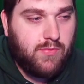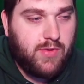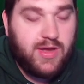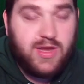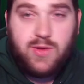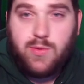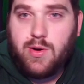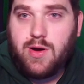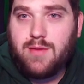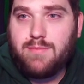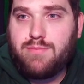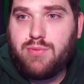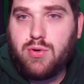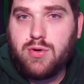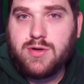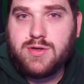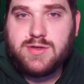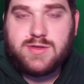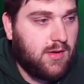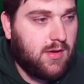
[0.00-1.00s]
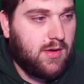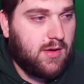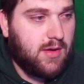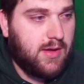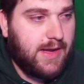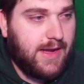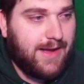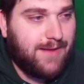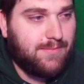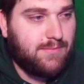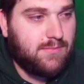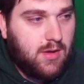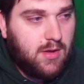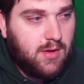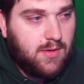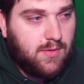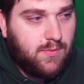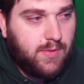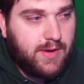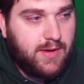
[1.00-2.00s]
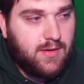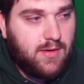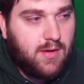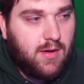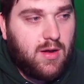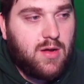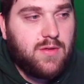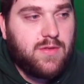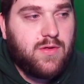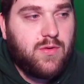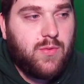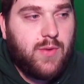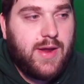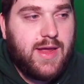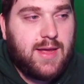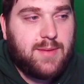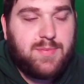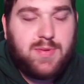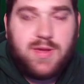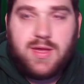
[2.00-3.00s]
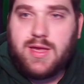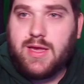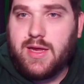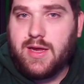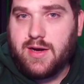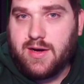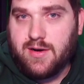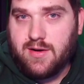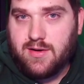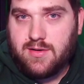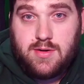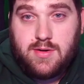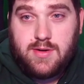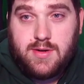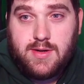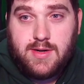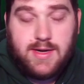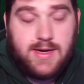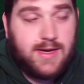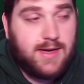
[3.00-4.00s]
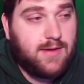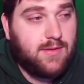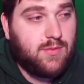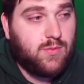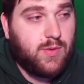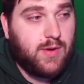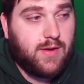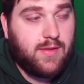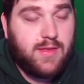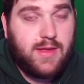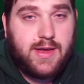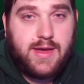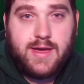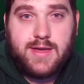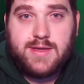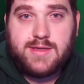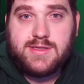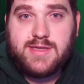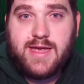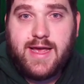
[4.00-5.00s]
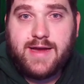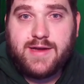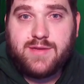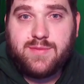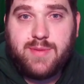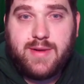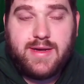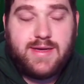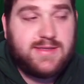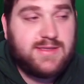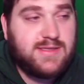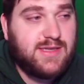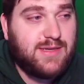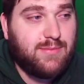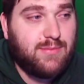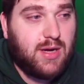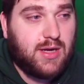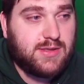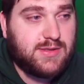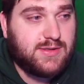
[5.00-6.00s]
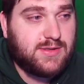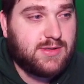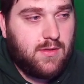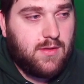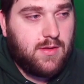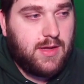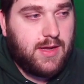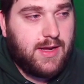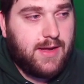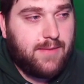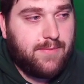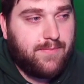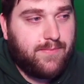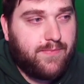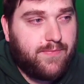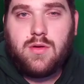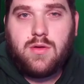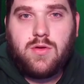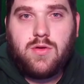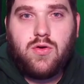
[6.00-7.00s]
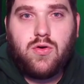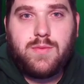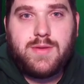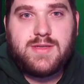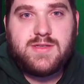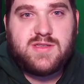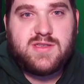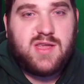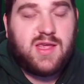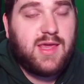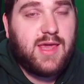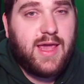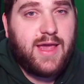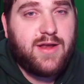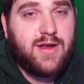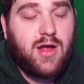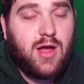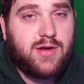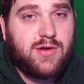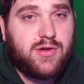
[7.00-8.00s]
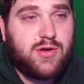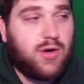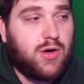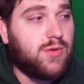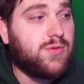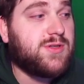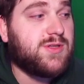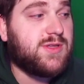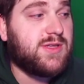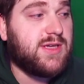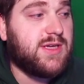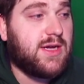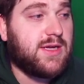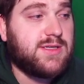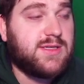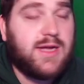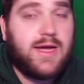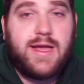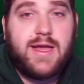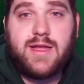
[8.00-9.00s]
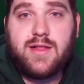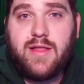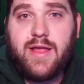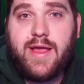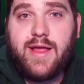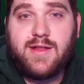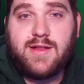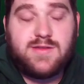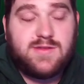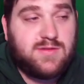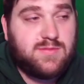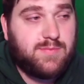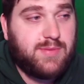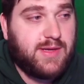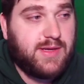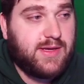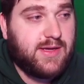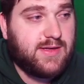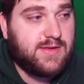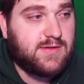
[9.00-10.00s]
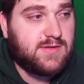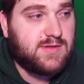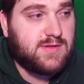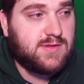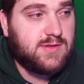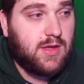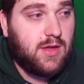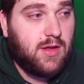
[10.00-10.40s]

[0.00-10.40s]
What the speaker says: anywhere important, went all the way up here, where they got attacked by a sea monster. Humans cannot go to the Undying Lands because